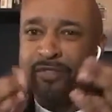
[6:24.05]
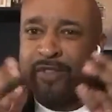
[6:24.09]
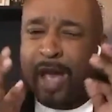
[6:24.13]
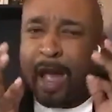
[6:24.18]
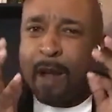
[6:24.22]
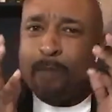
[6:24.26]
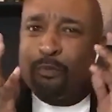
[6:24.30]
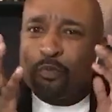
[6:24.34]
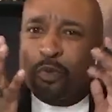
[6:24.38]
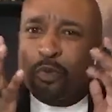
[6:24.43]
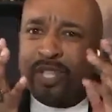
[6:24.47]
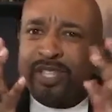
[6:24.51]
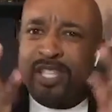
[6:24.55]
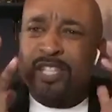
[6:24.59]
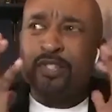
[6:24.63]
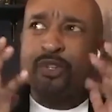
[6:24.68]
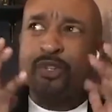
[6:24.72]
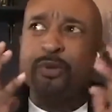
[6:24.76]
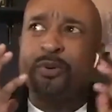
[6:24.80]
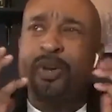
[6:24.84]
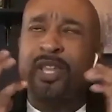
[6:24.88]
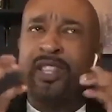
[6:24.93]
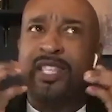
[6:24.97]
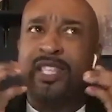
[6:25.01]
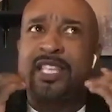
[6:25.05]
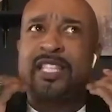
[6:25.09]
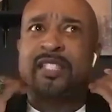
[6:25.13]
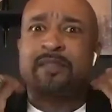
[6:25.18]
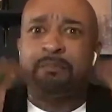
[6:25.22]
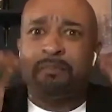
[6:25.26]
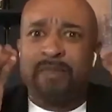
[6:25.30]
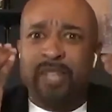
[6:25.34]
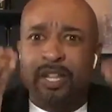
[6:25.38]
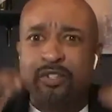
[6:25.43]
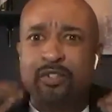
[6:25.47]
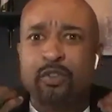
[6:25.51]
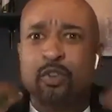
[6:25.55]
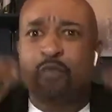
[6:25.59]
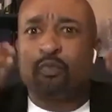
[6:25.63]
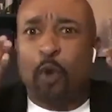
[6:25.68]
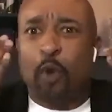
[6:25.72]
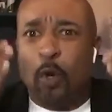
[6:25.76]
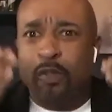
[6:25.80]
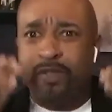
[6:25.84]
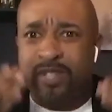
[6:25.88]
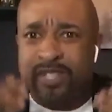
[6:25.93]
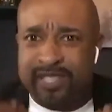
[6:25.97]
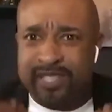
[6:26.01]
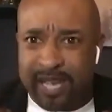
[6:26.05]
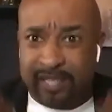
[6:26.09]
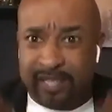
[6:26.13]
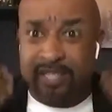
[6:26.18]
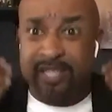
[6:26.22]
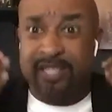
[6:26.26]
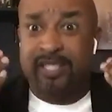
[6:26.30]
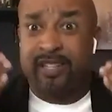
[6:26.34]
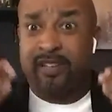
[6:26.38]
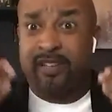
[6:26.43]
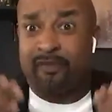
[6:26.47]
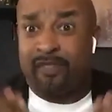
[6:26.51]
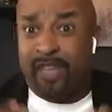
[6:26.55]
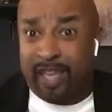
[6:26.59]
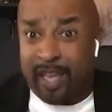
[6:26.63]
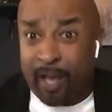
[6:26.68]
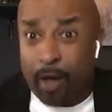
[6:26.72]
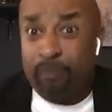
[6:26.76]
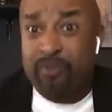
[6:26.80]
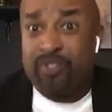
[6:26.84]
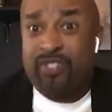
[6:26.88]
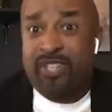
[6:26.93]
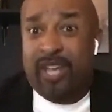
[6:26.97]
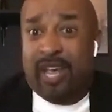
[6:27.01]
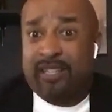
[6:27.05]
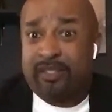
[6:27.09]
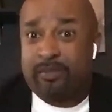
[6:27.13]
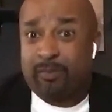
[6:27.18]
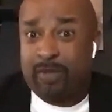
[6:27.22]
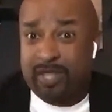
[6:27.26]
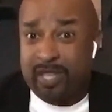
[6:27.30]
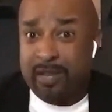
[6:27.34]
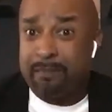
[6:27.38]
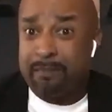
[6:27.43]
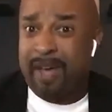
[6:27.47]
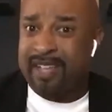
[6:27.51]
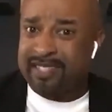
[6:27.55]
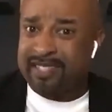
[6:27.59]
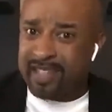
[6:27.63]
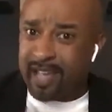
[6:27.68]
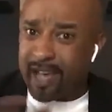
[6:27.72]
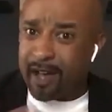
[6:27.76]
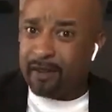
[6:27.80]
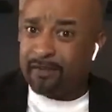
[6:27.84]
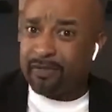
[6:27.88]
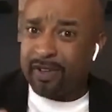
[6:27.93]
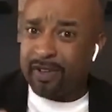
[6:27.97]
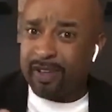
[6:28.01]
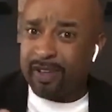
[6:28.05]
So I'm really doing these mental Rolodexes of like health checks within myself.